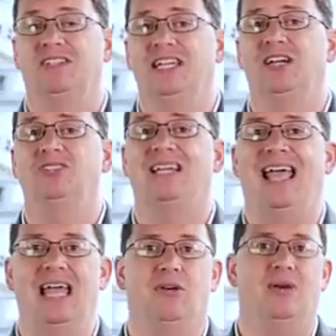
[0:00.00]
videos,
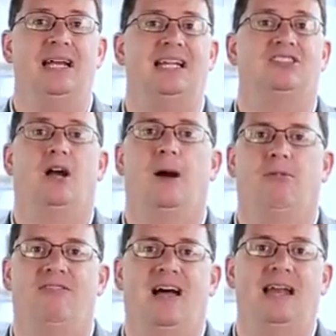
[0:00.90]
and readings are
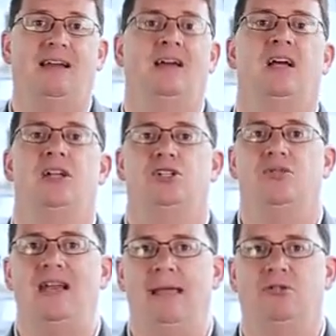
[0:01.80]
provided
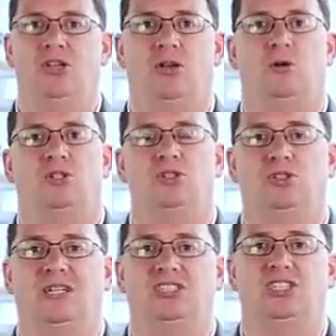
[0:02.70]
to enable you to
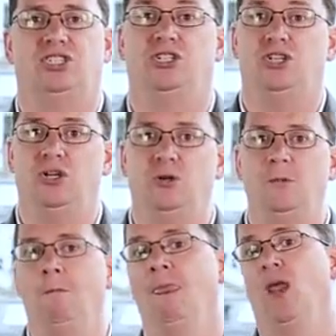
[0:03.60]
transition
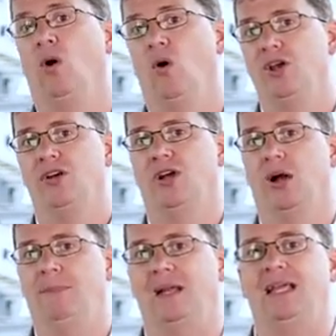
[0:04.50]
you or your
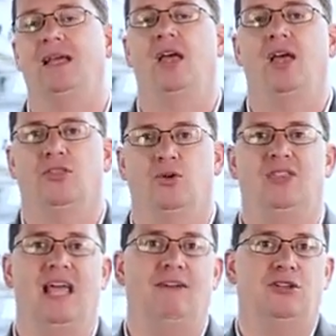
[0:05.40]
company through
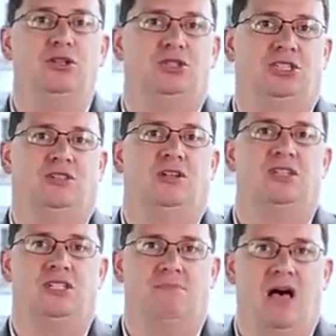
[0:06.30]
the evolution
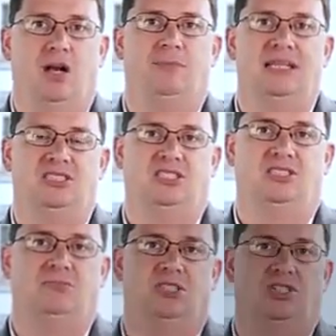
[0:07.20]
to model-based systems